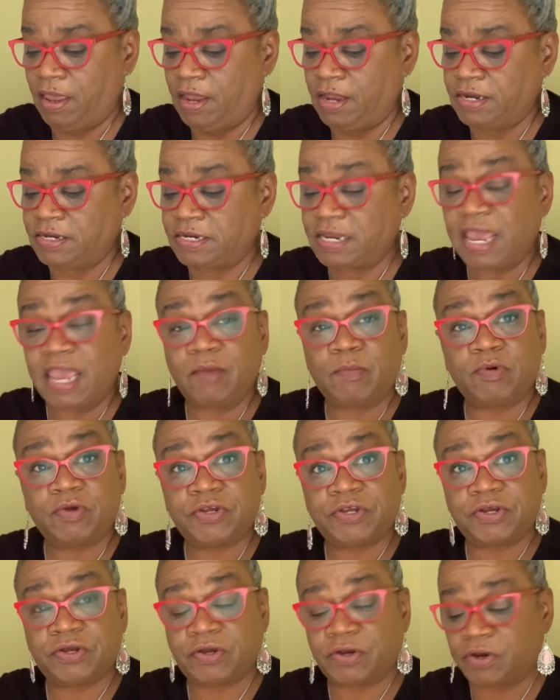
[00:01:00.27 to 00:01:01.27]
Table
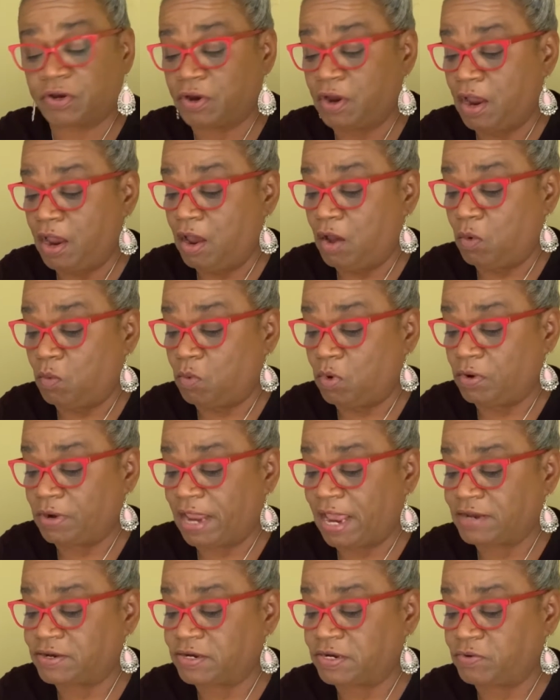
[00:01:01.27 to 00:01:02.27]
sugar won't
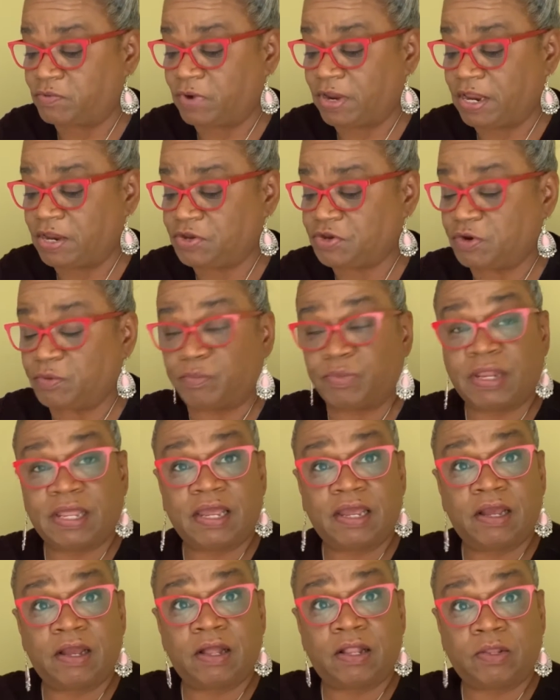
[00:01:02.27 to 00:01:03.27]
actually raise your
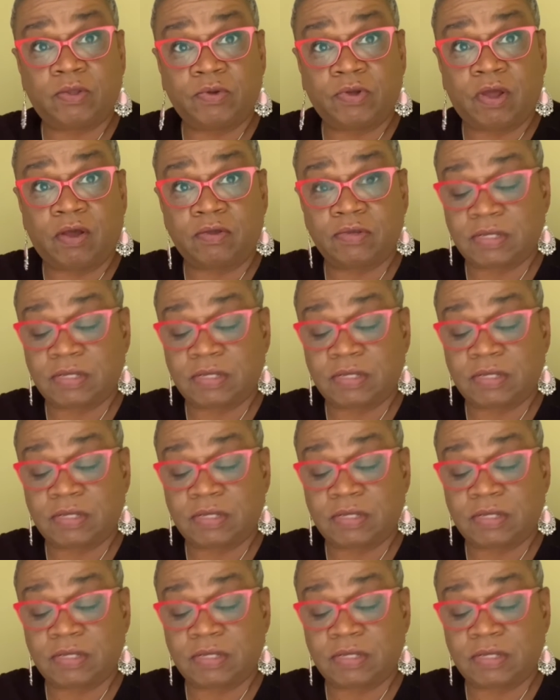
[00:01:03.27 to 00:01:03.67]
blood glucose